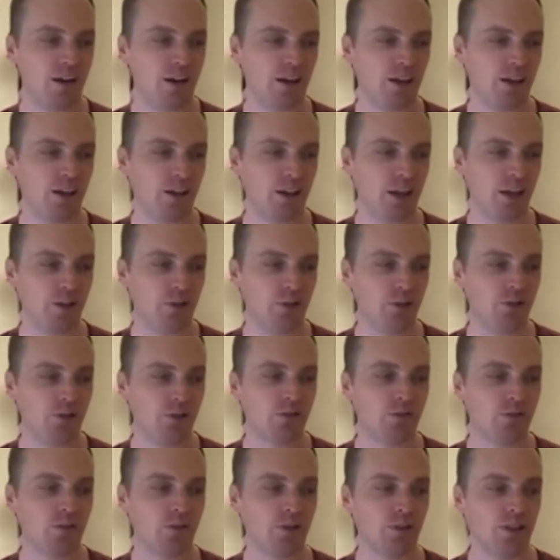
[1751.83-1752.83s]
it
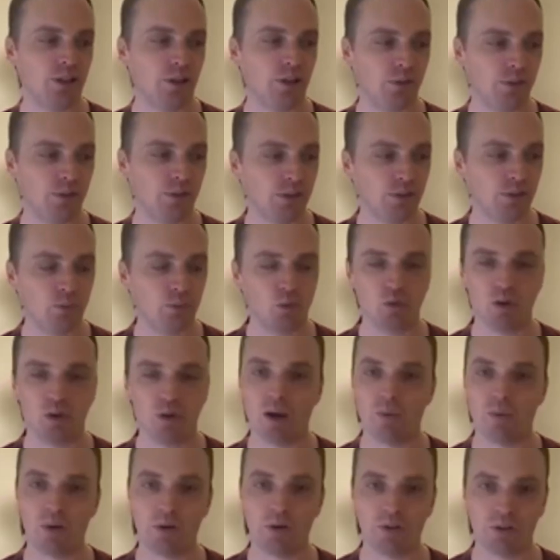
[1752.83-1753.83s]
just gives us a more
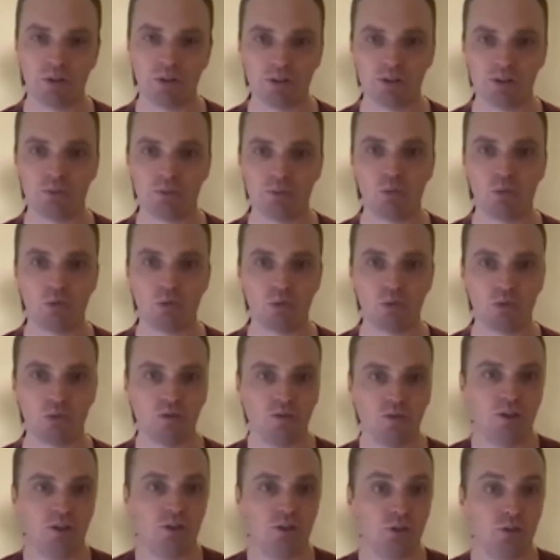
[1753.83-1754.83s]
harmonious and
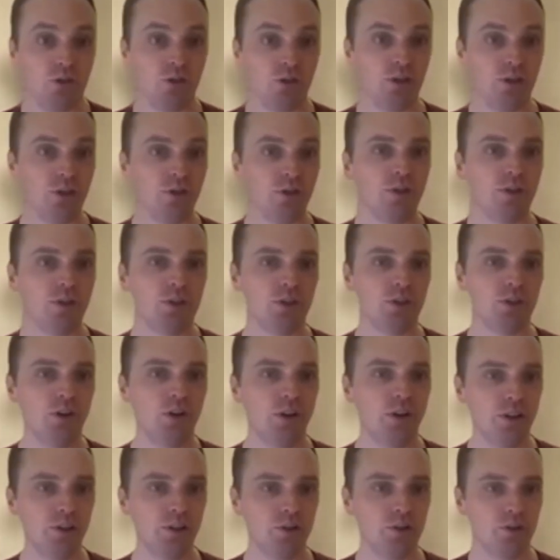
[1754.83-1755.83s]
more conducive
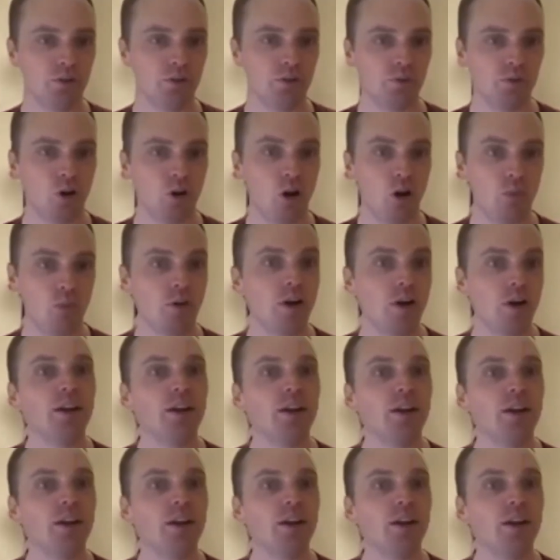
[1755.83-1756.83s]
society to operate
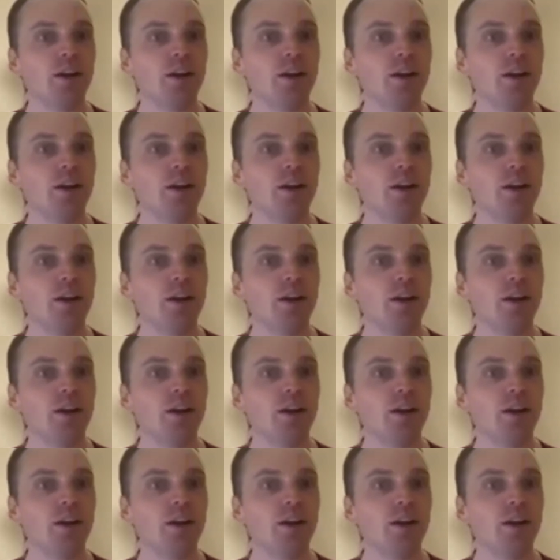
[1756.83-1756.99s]
in.